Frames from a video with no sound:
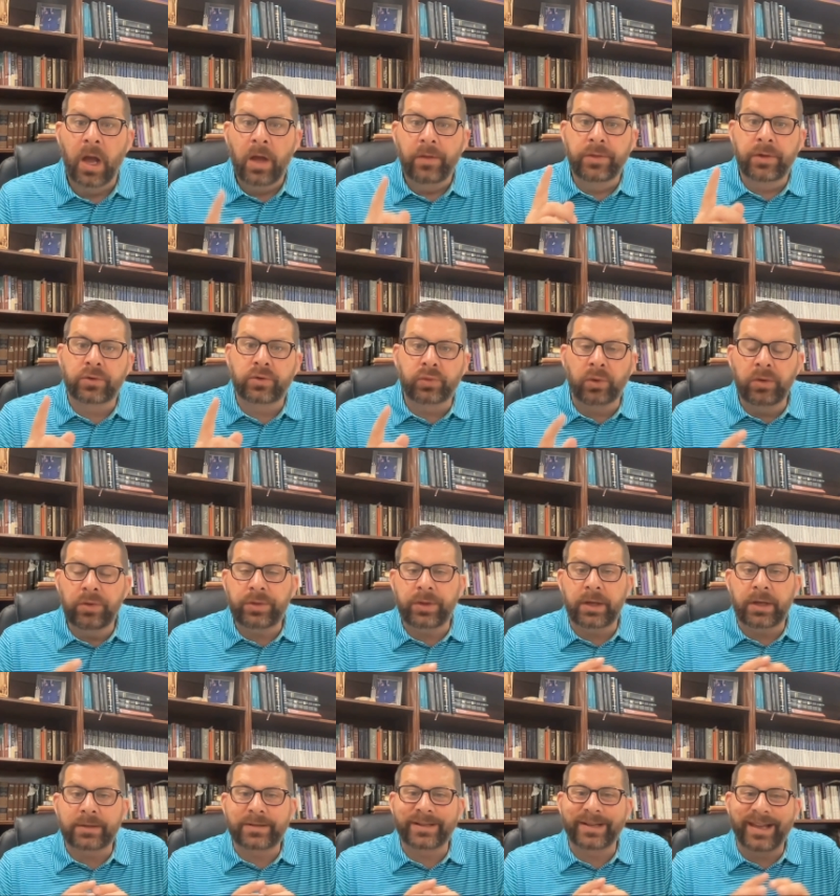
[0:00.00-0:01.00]
The truth
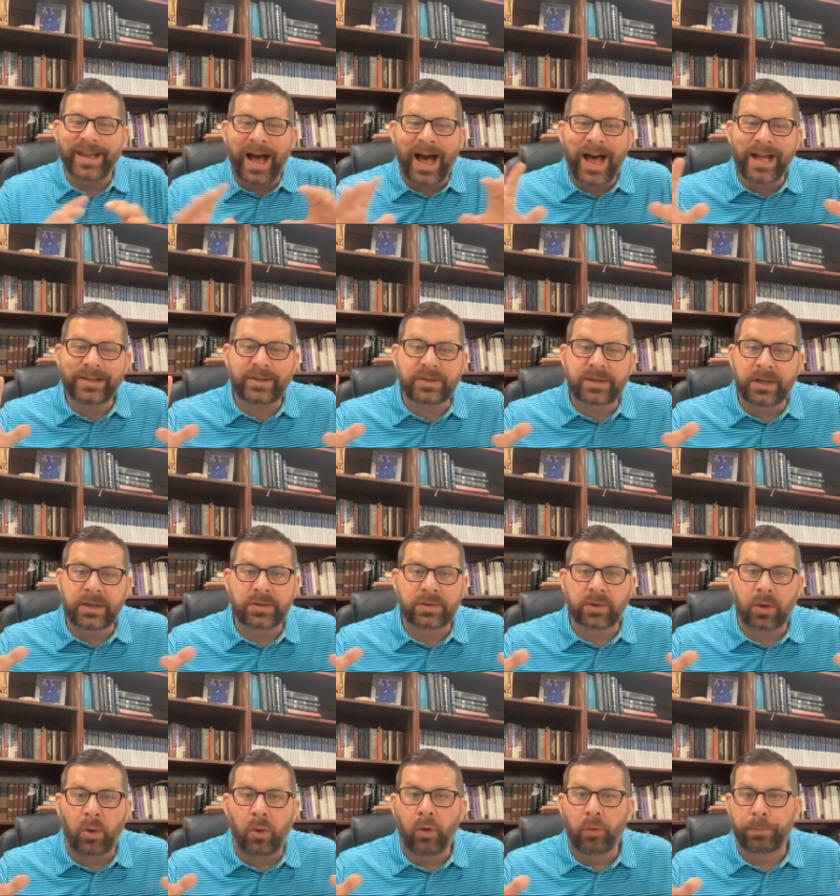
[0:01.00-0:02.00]
is, God sees
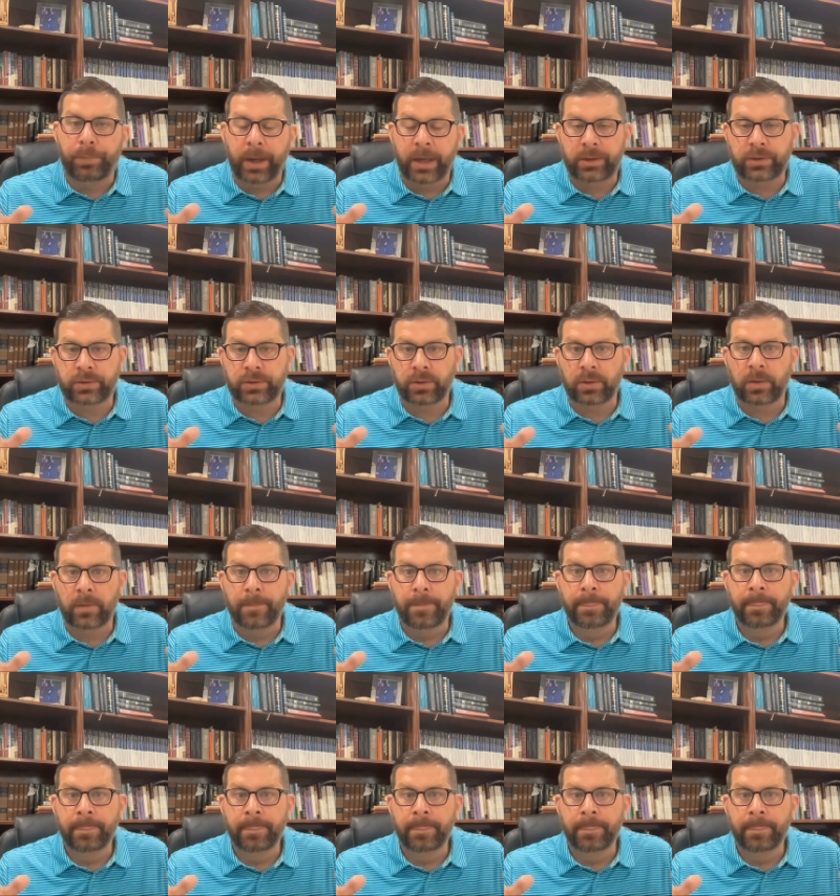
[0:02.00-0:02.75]
the whole picture.